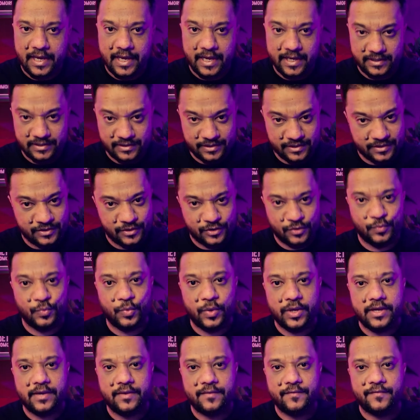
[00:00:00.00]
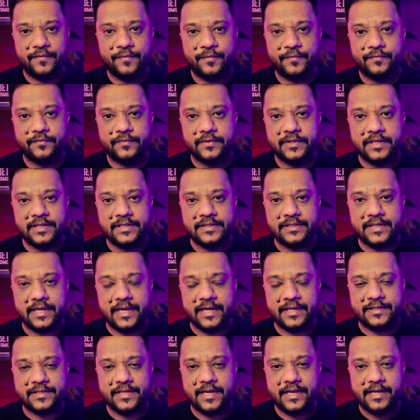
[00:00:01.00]
and just win these
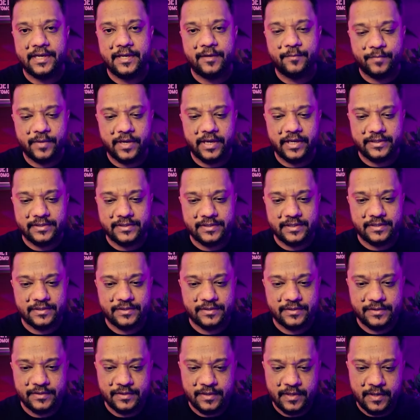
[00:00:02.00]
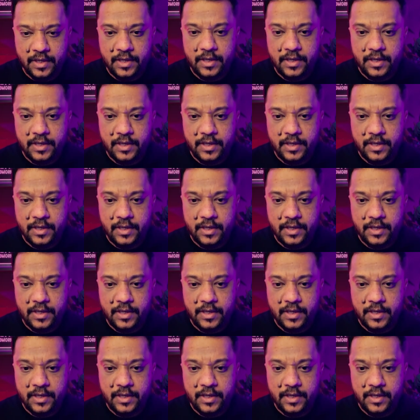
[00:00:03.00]
exciting prizes.